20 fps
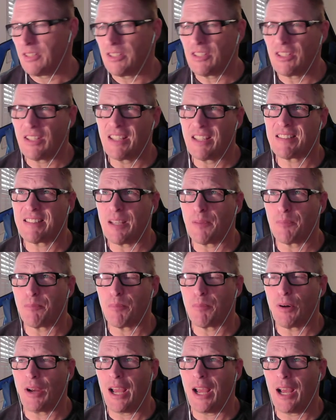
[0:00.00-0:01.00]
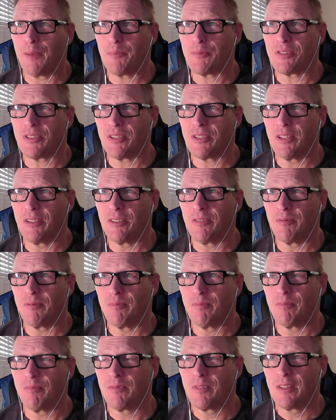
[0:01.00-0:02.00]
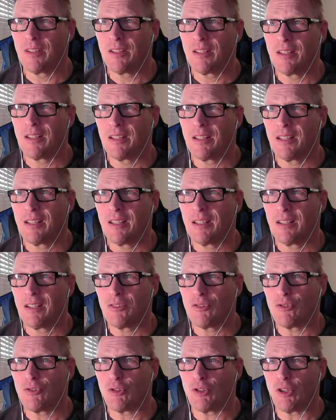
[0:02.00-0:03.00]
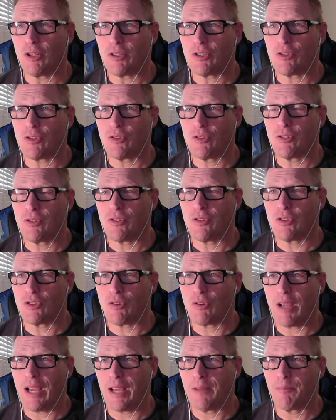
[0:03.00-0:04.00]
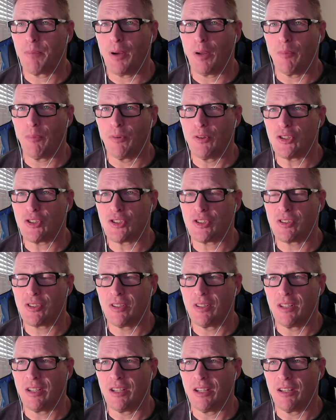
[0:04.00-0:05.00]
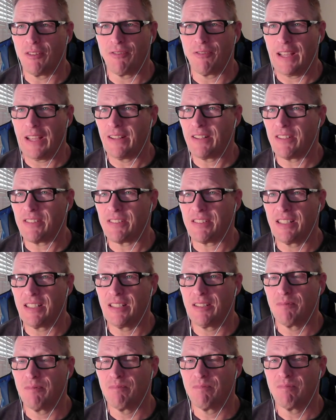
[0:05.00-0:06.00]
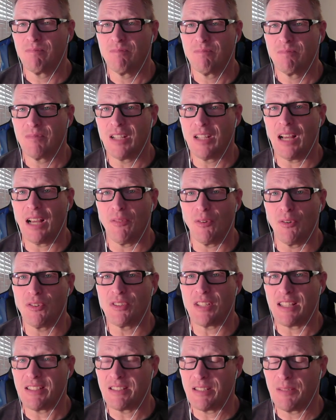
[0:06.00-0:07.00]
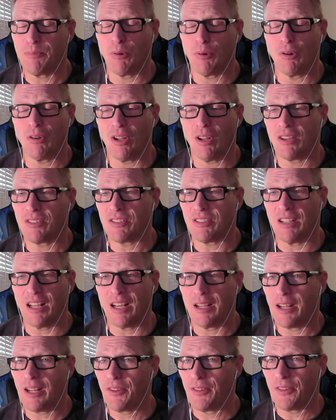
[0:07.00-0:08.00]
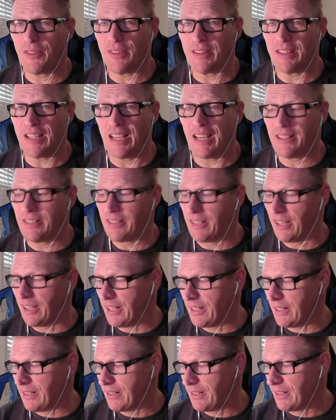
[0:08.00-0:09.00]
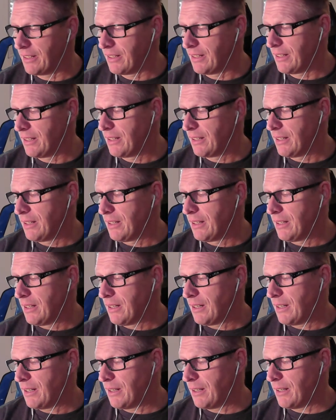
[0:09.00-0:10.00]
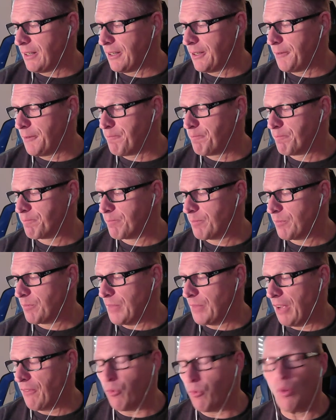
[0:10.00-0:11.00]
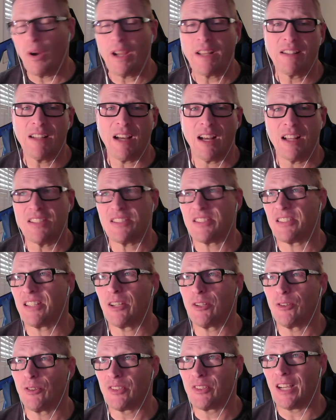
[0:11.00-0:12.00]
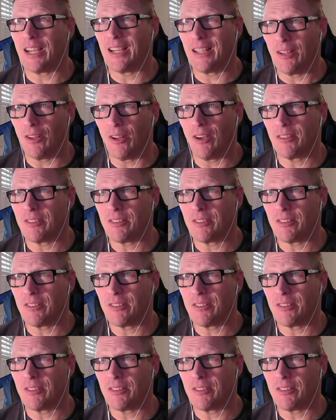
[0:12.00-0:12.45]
except perhaps in tri- trad published uh, fantasy novels. I see prologues a lot, other than that, not. Um, avoid non-standard dialogue